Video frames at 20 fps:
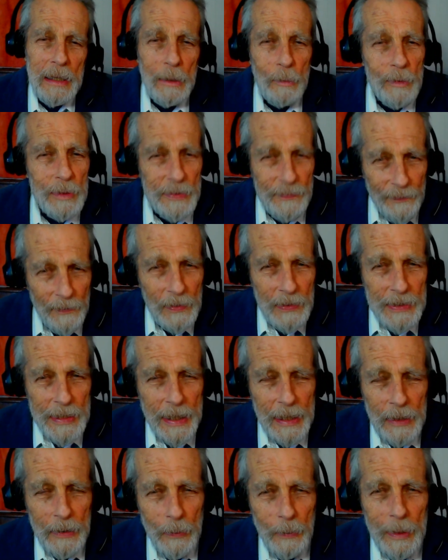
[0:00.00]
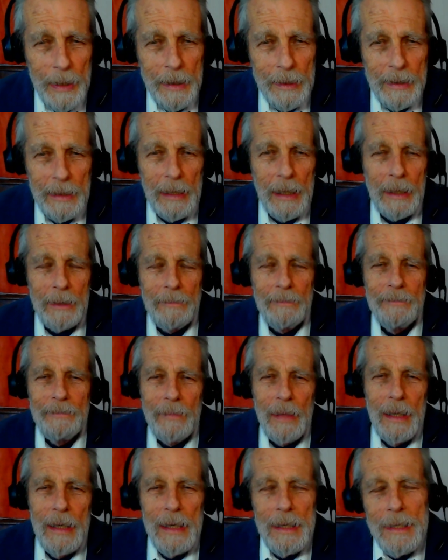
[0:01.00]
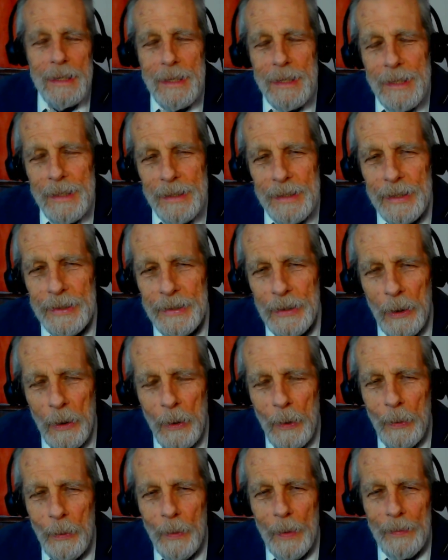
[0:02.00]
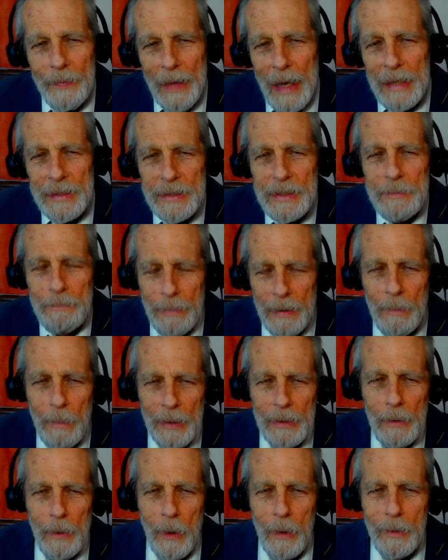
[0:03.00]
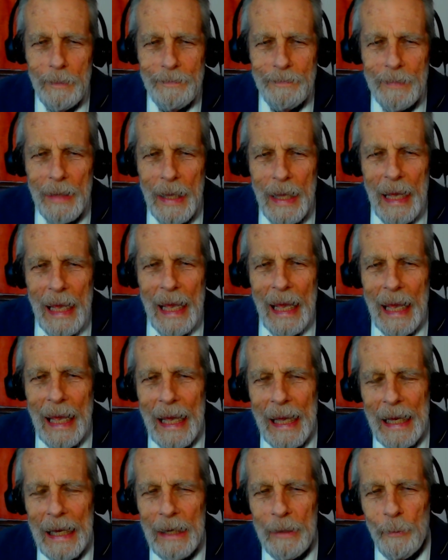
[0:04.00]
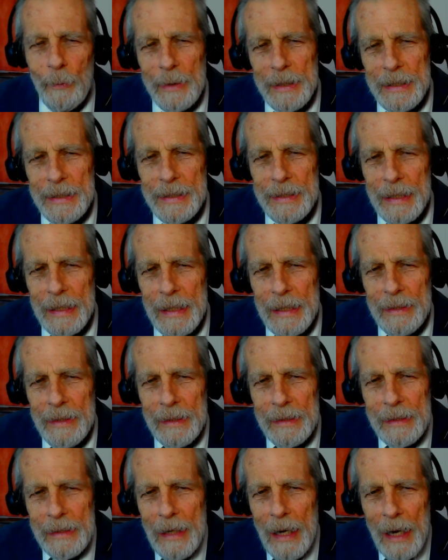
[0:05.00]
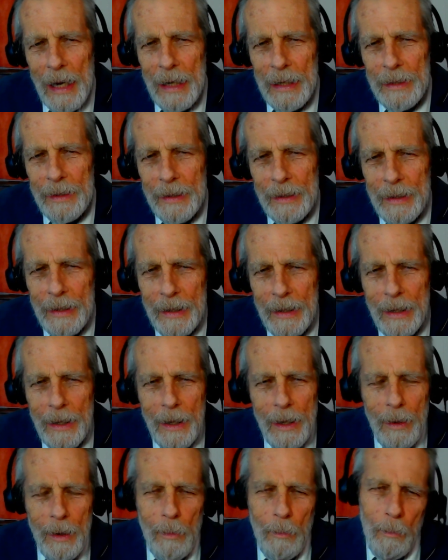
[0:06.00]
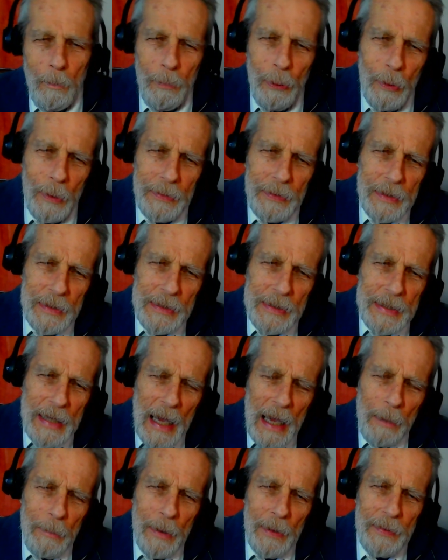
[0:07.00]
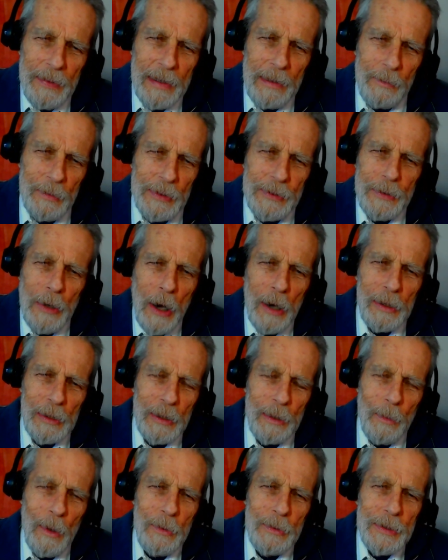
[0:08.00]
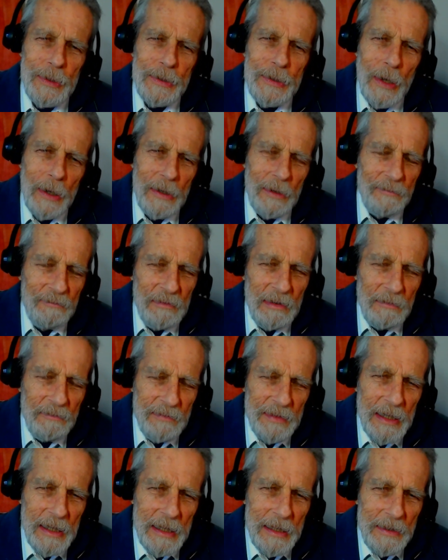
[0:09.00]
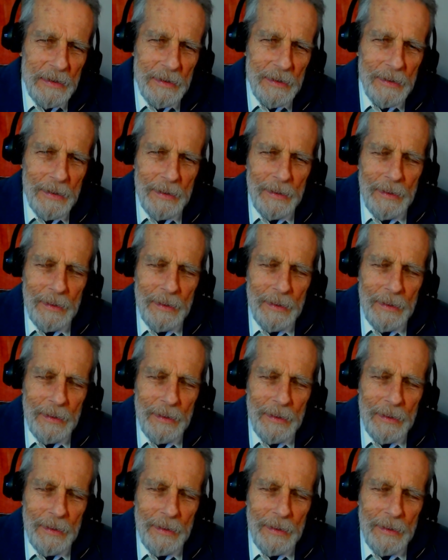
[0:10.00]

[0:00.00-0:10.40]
it was first day of the week again. So that's biblical, and we see that God put the Sabbath, he was talking to Moses on the 15th,